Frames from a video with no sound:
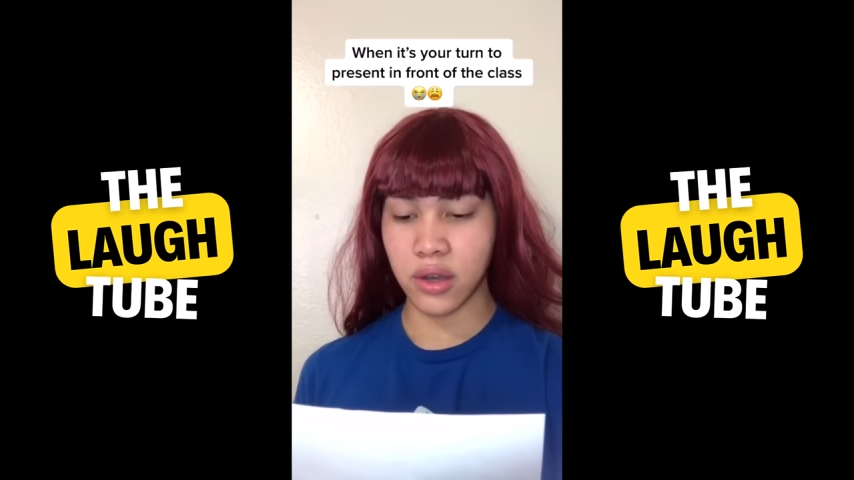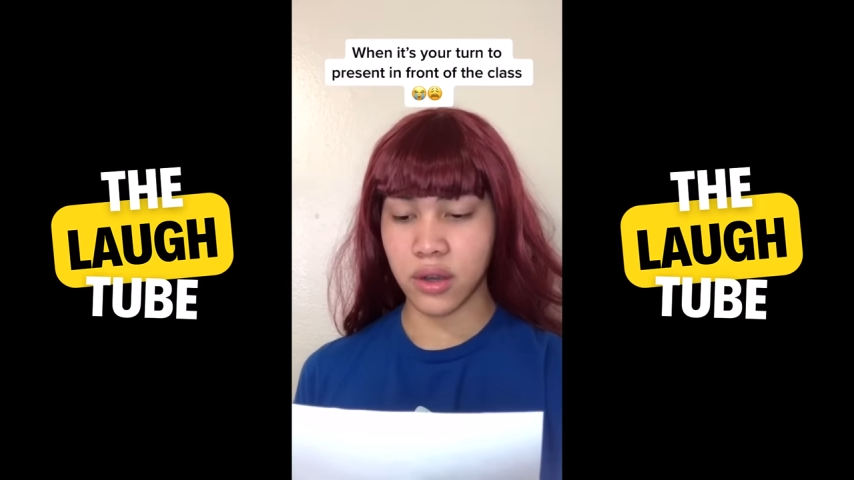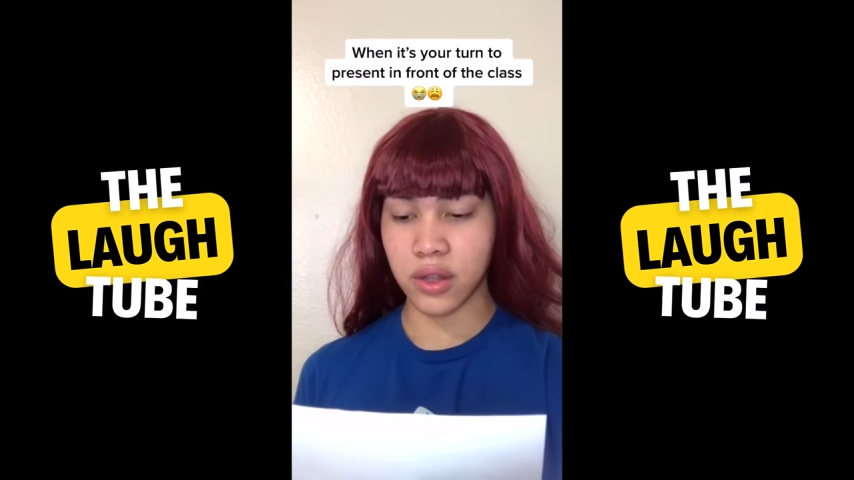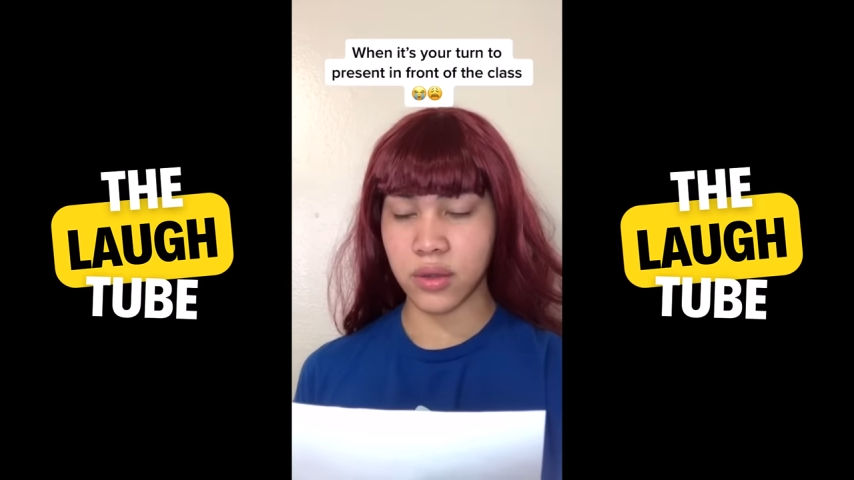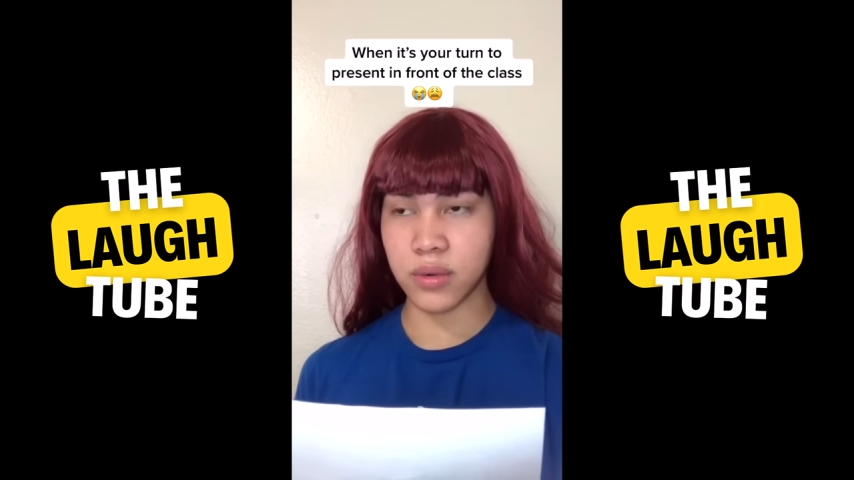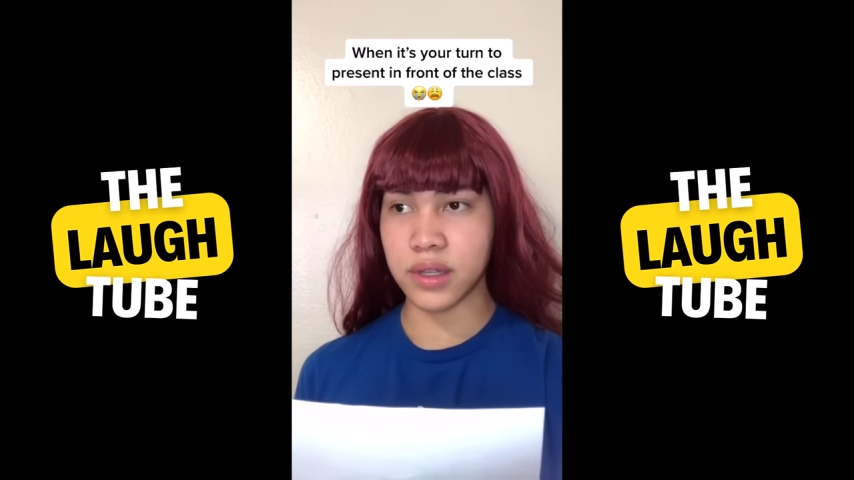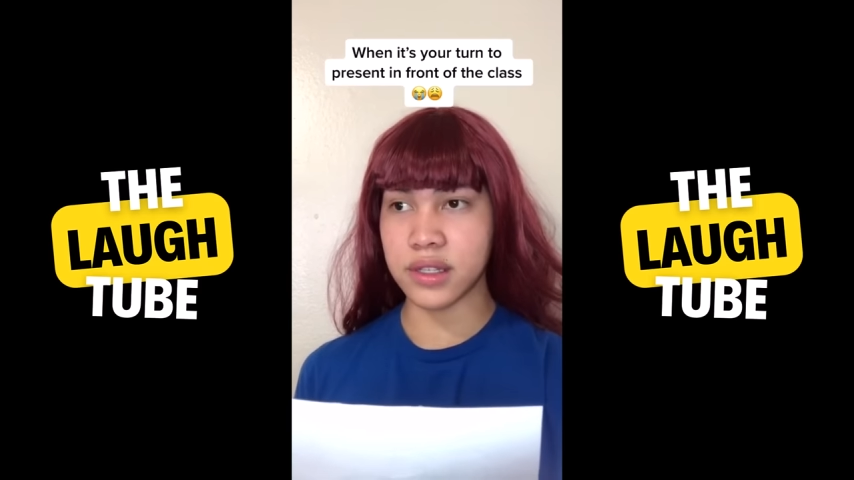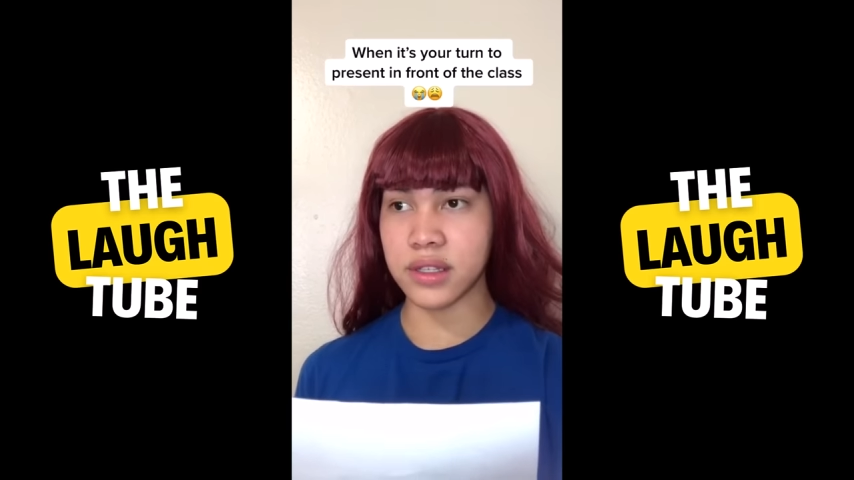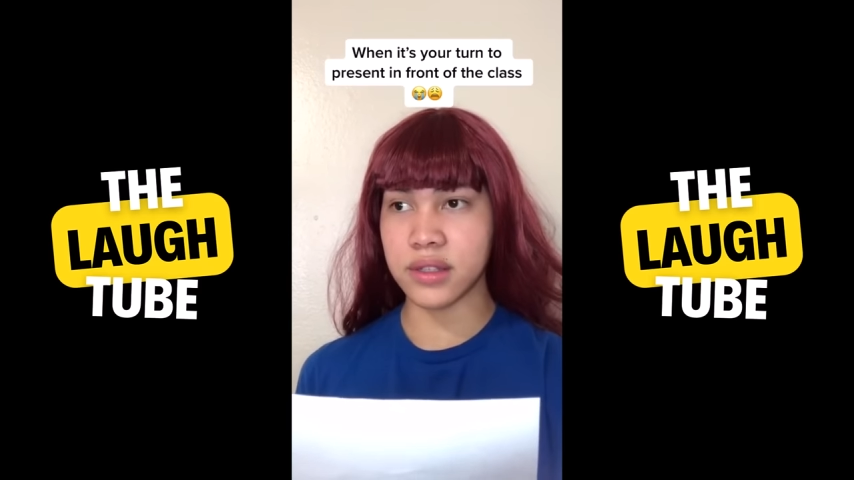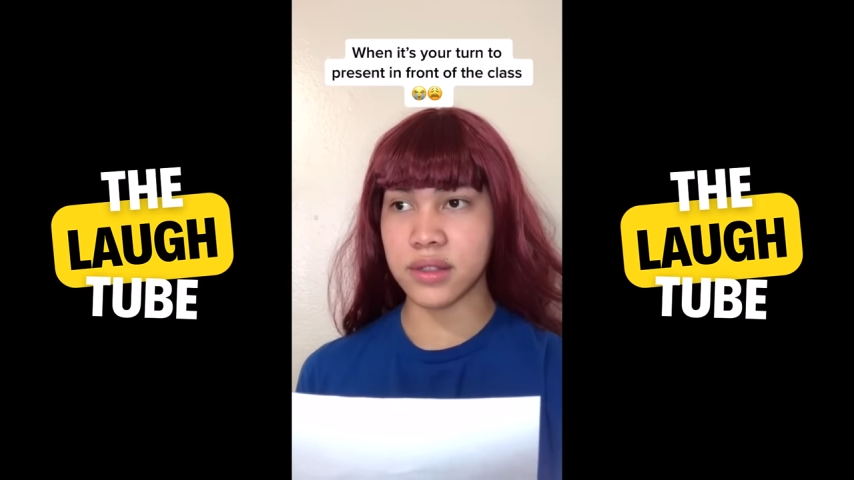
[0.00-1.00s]
on the
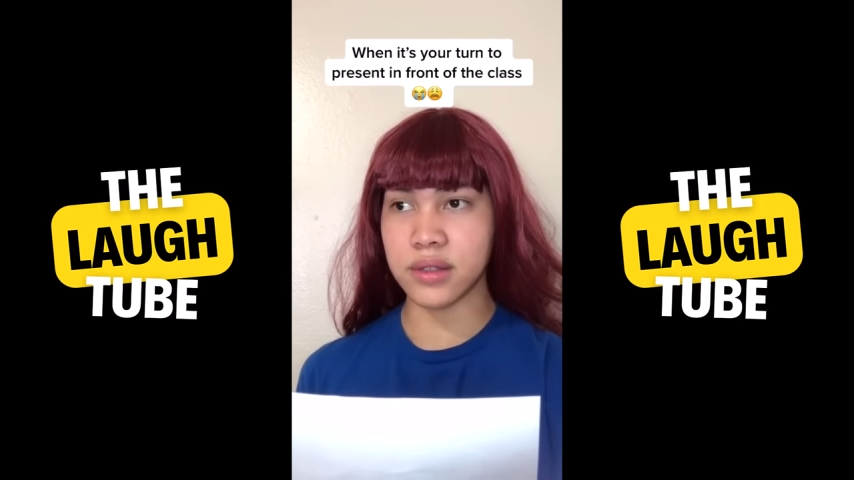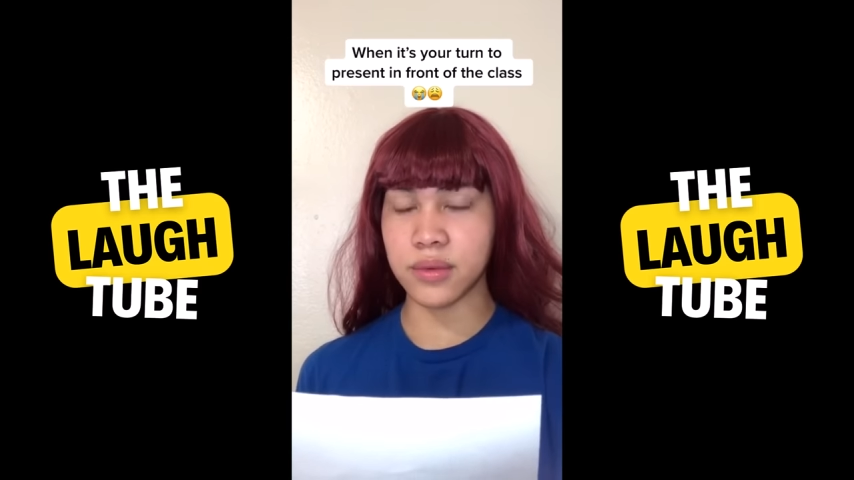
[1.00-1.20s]
reasons